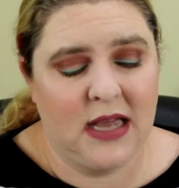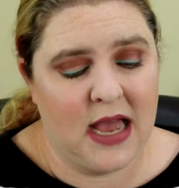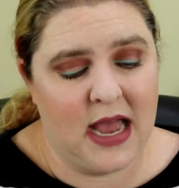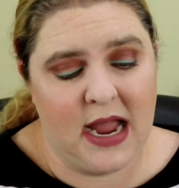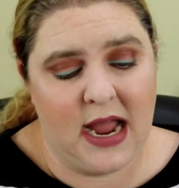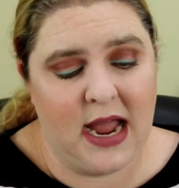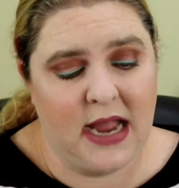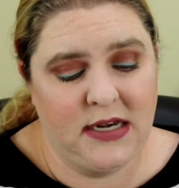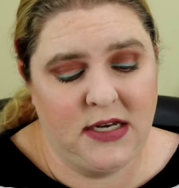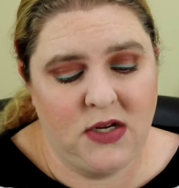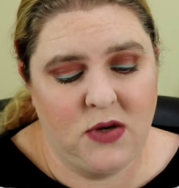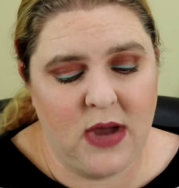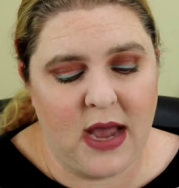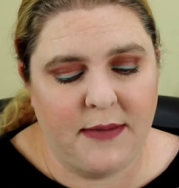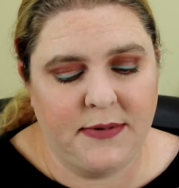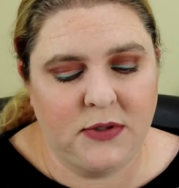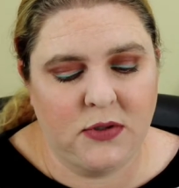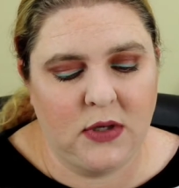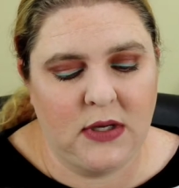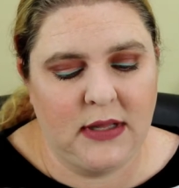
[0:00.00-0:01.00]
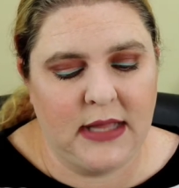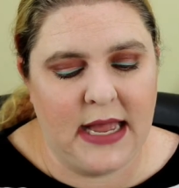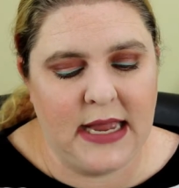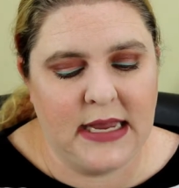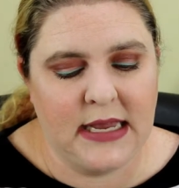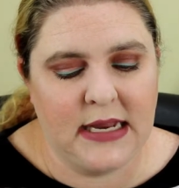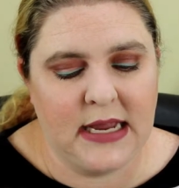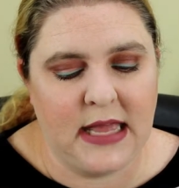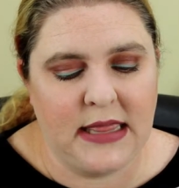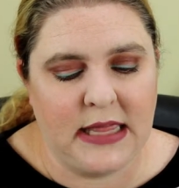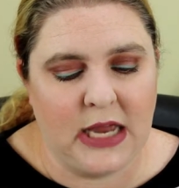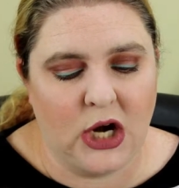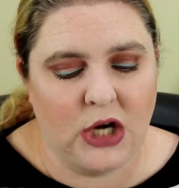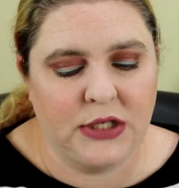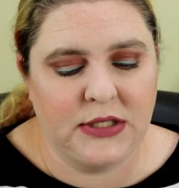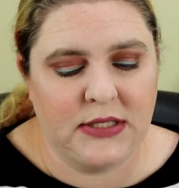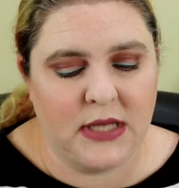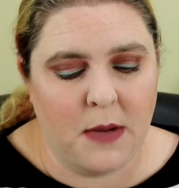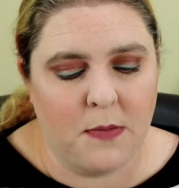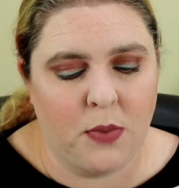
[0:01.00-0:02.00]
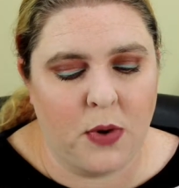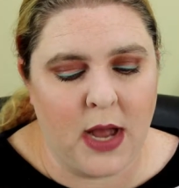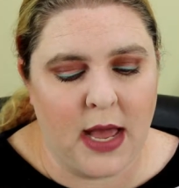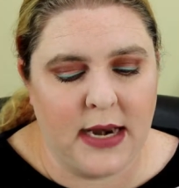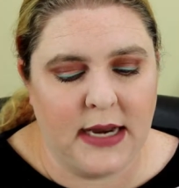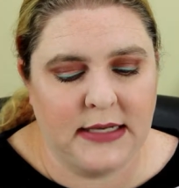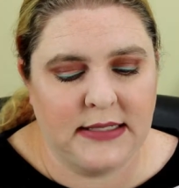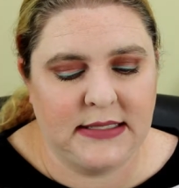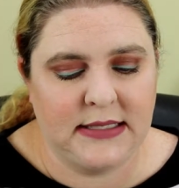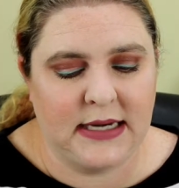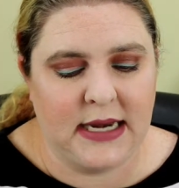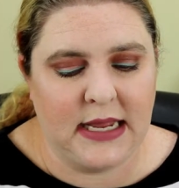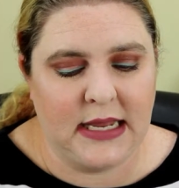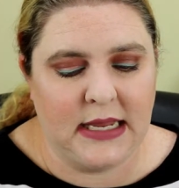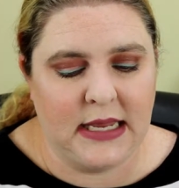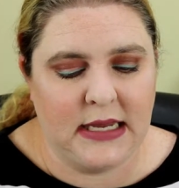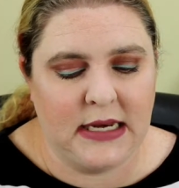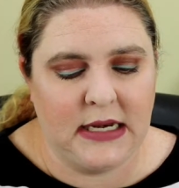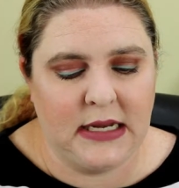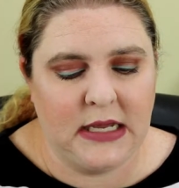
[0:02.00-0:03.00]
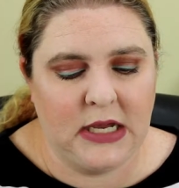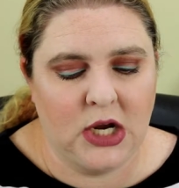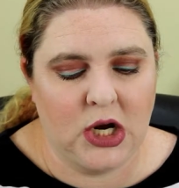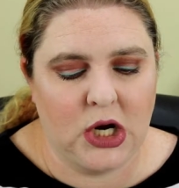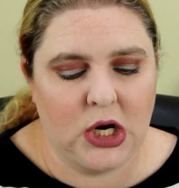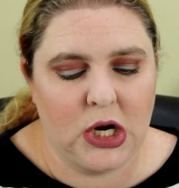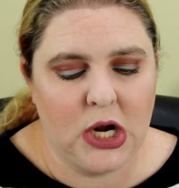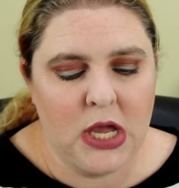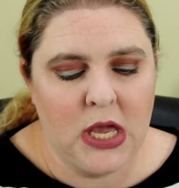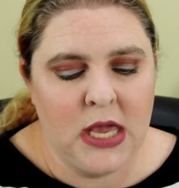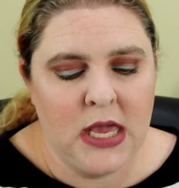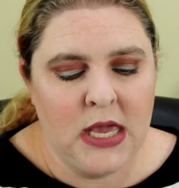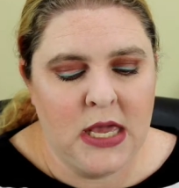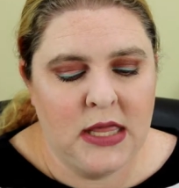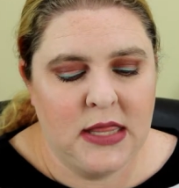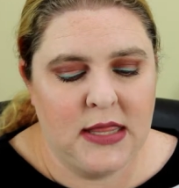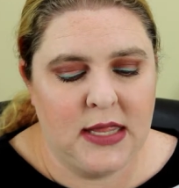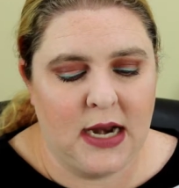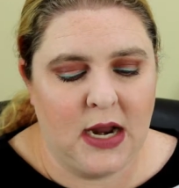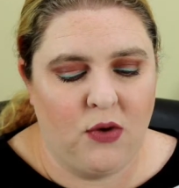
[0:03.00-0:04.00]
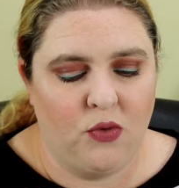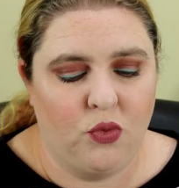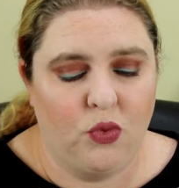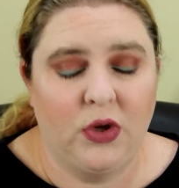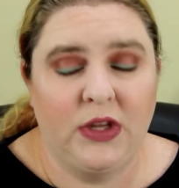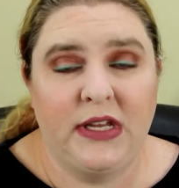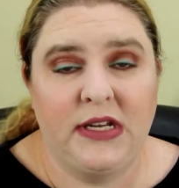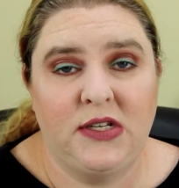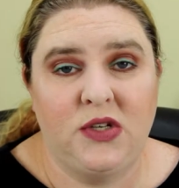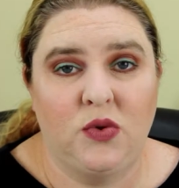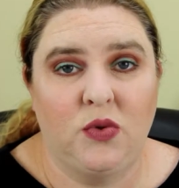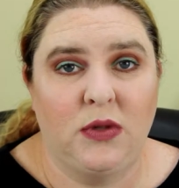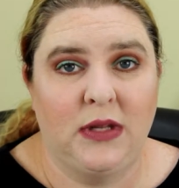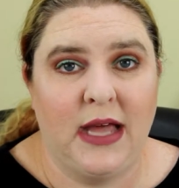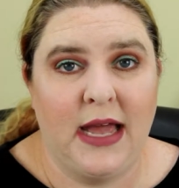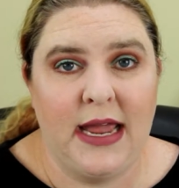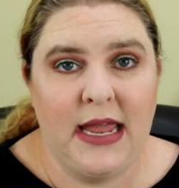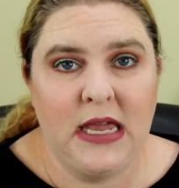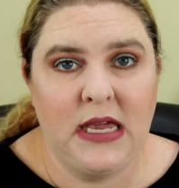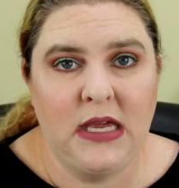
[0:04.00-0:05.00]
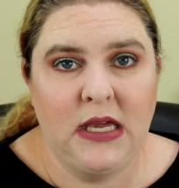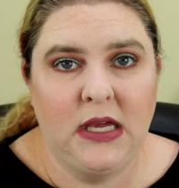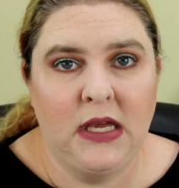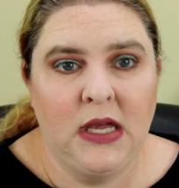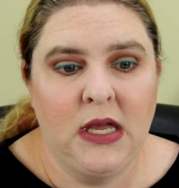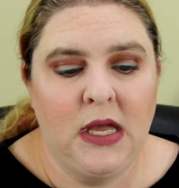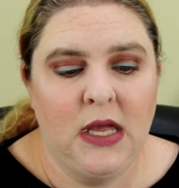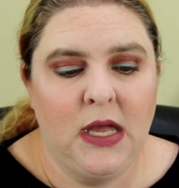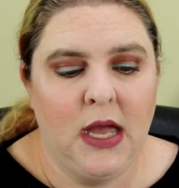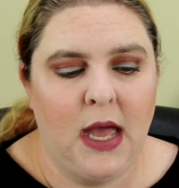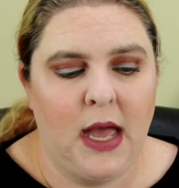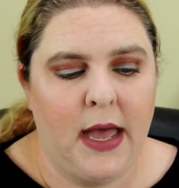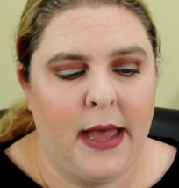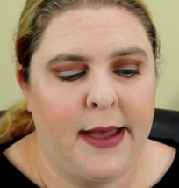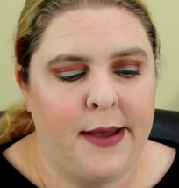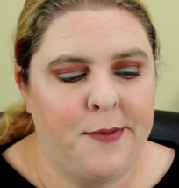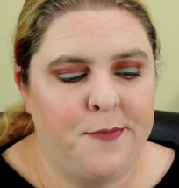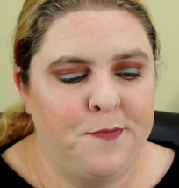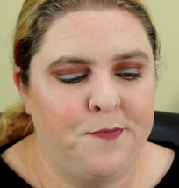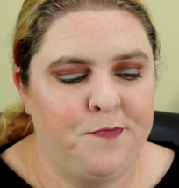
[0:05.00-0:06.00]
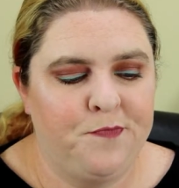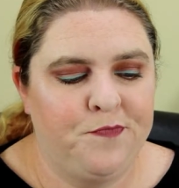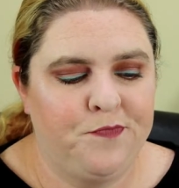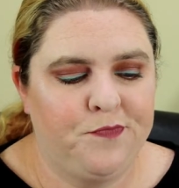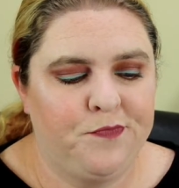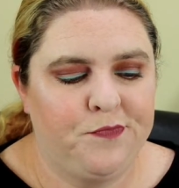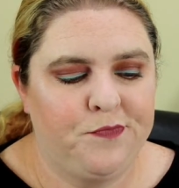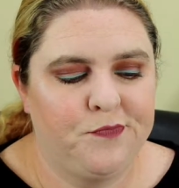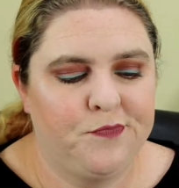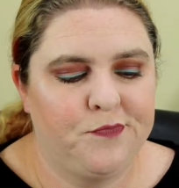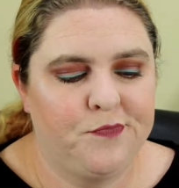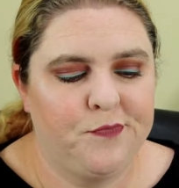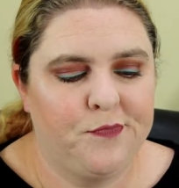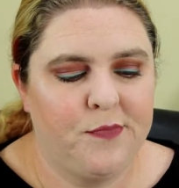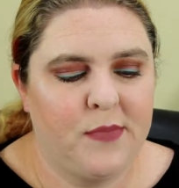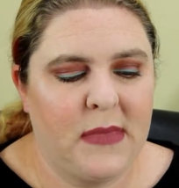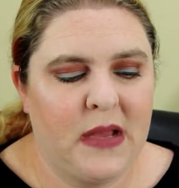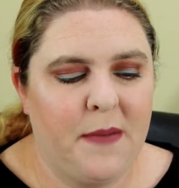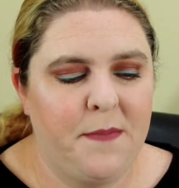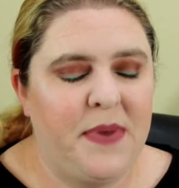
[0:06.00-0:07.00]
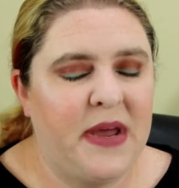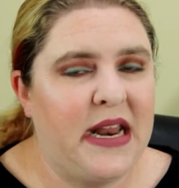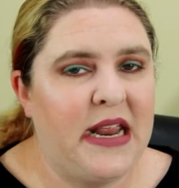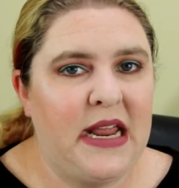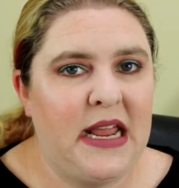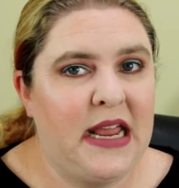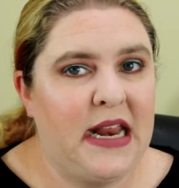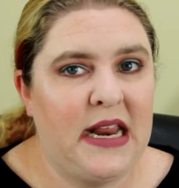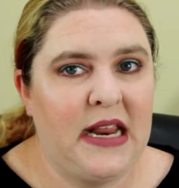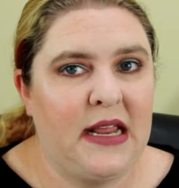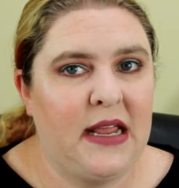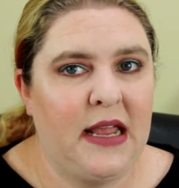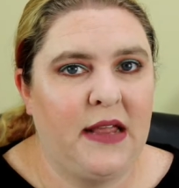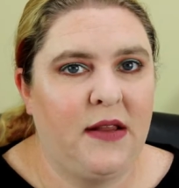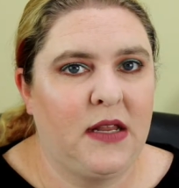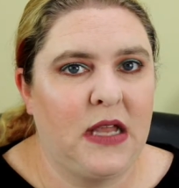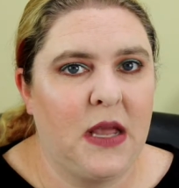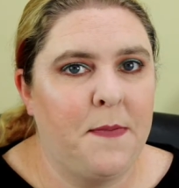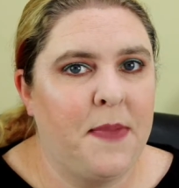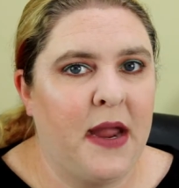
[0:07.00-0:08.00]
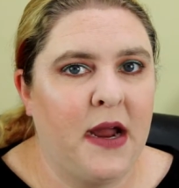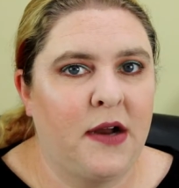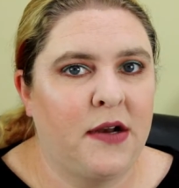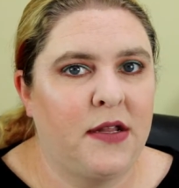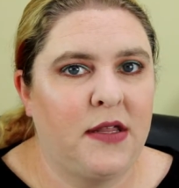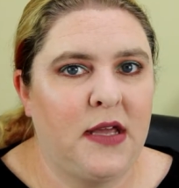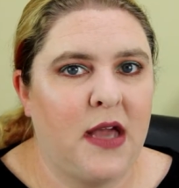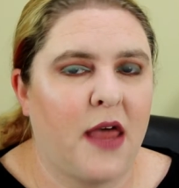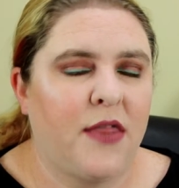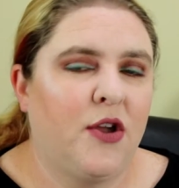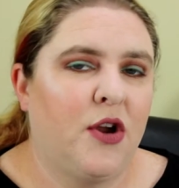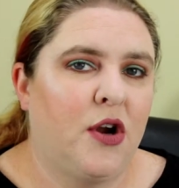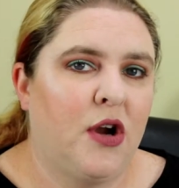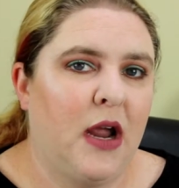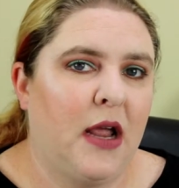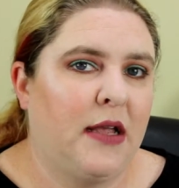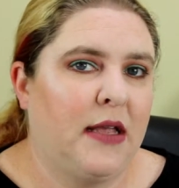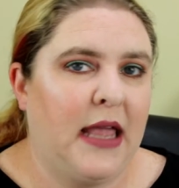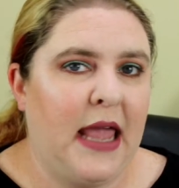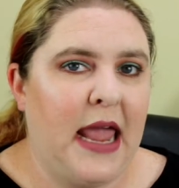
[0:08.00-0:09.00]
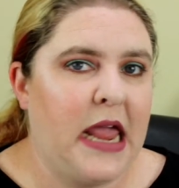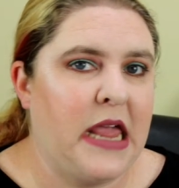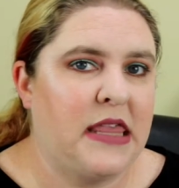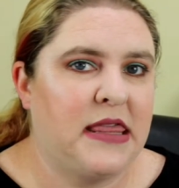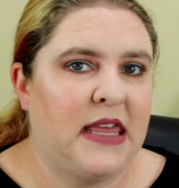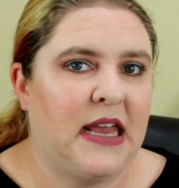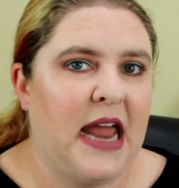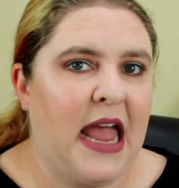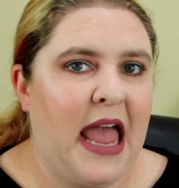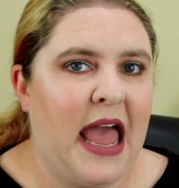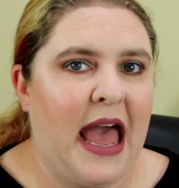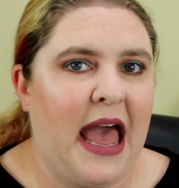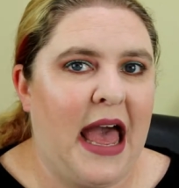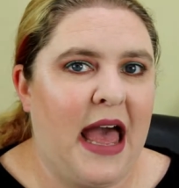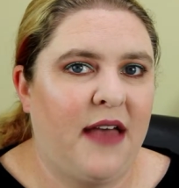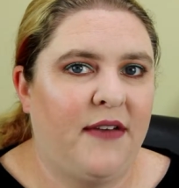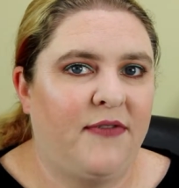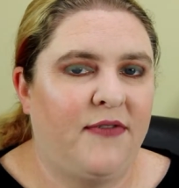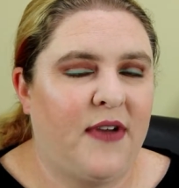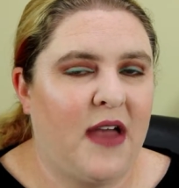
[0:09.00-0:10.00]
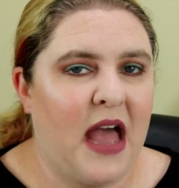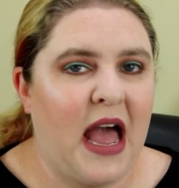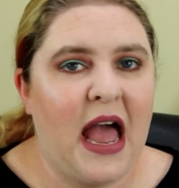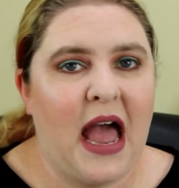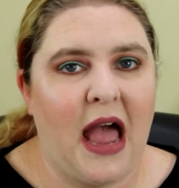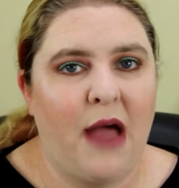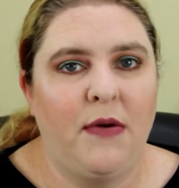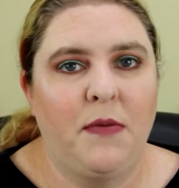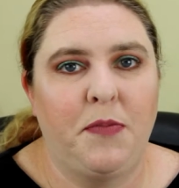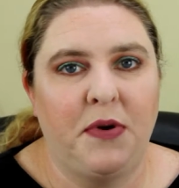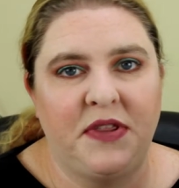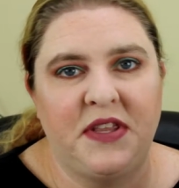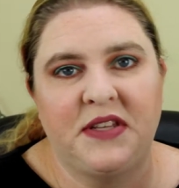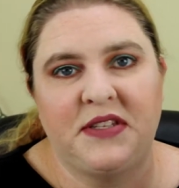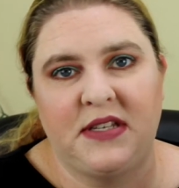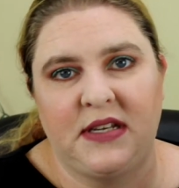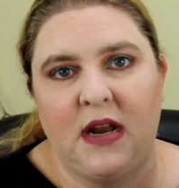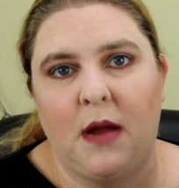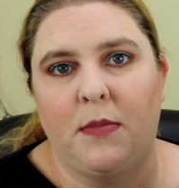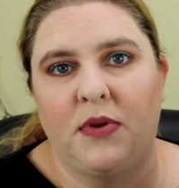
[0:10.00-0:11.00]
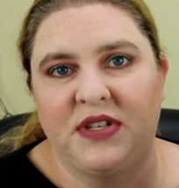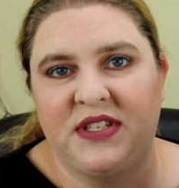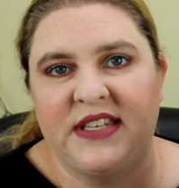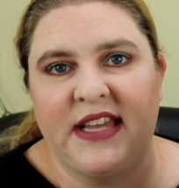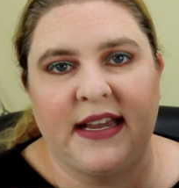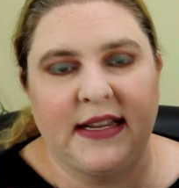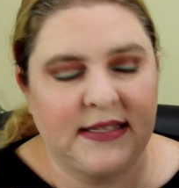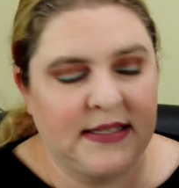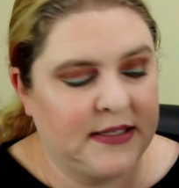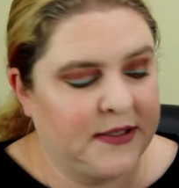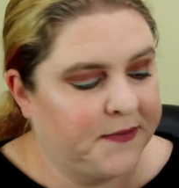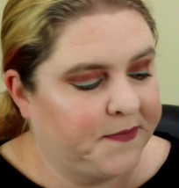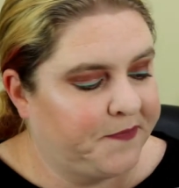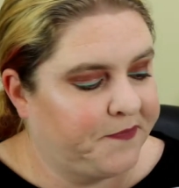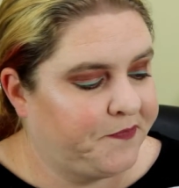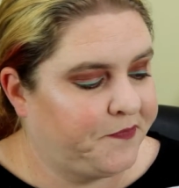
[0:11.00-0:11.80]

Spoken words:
I do absolutely like it, and there are some products that I get in here that I really do like. But it compared to the other 8 that I have, I would put this at number 6.